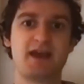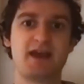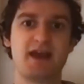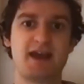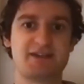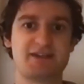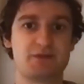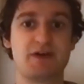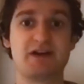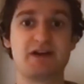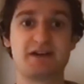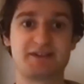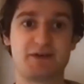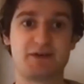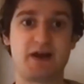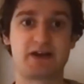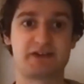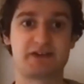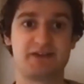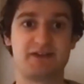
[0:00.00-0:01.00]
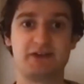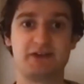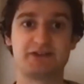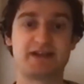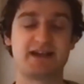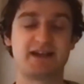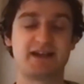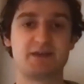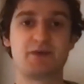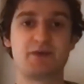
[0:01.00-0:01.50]
it's a really nice direction that you're
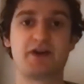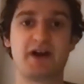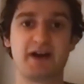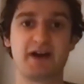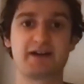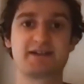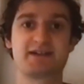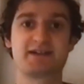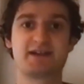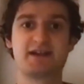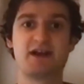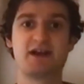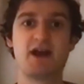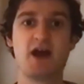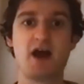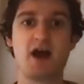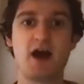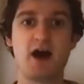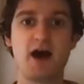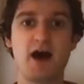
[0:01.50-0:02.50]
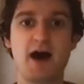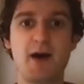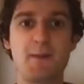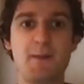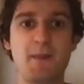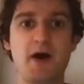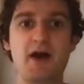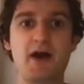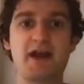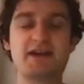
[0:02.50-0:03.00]
taking the product.
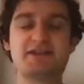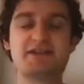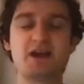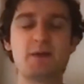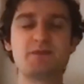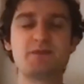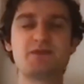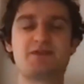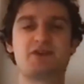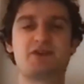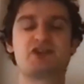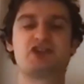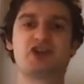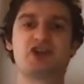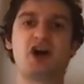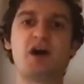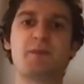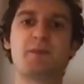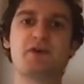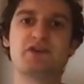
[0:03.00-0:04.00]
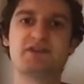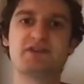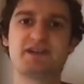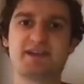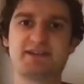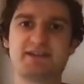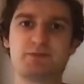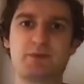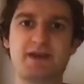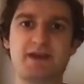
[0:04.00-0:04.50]
In terms of the jar
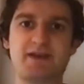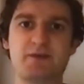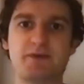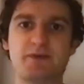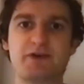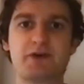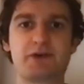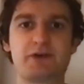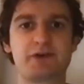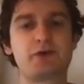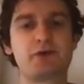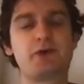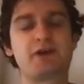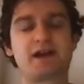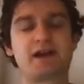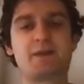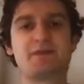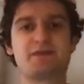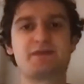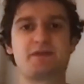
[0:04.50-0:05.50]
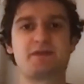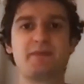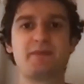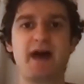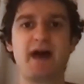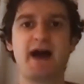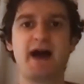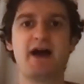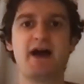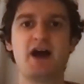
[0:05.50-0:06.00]
boosters, we caught a glimpse of them
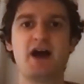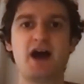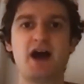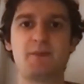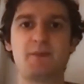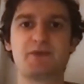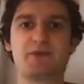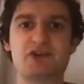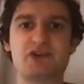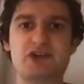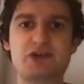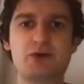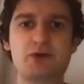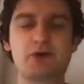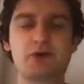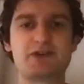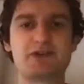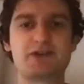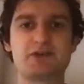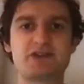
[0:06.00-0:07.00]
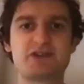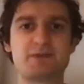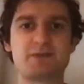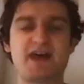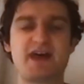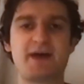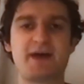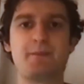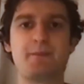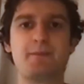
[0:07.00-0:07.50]
there. Could you talk us through some of
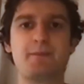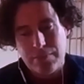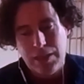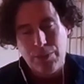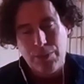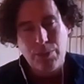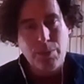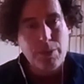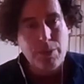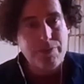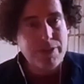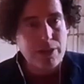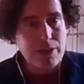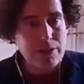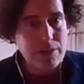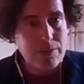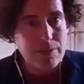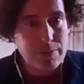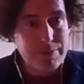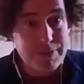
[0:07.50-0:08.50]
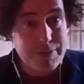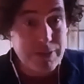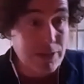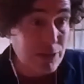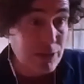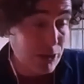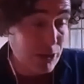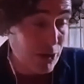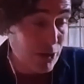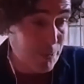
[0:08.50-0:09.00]
them? Yeah, well, we've got a
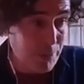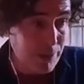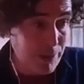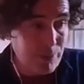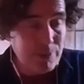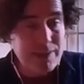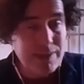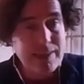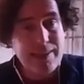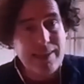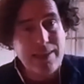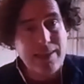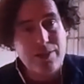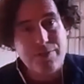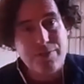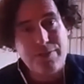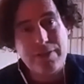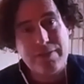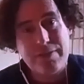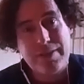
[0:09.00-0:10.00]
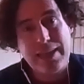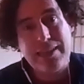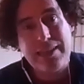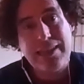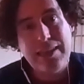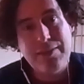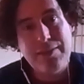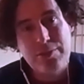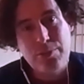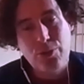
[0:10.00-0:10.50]
couple, and we're thinking of adding
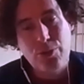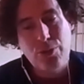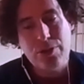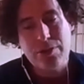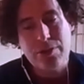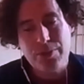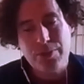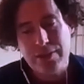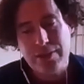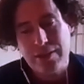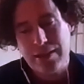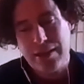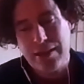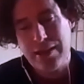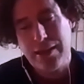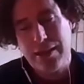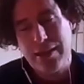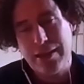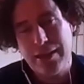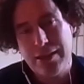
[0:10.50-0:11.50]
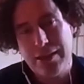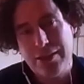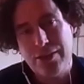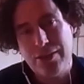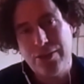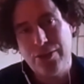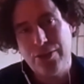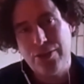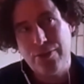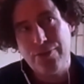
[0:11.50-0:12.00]
even more. But
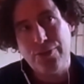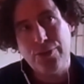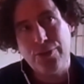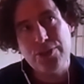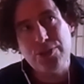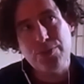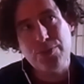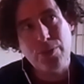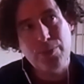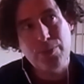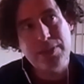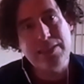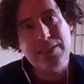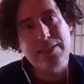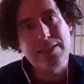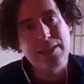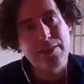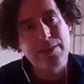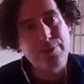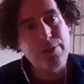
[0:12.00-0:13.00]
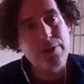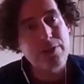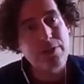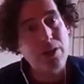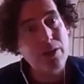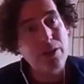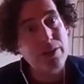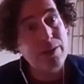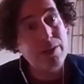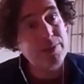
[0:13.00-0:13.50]
the first one, which is default
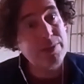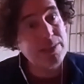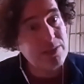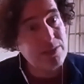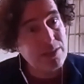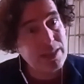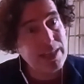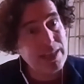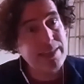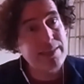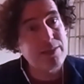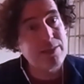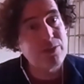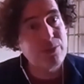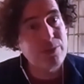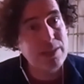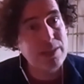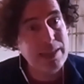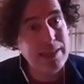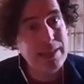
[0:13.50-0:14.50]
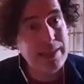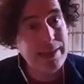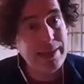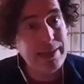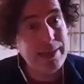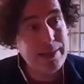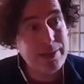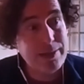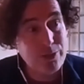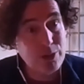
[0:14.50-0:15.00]
on and which is connected to
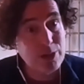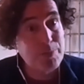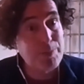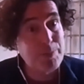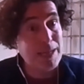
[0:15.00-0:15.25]
the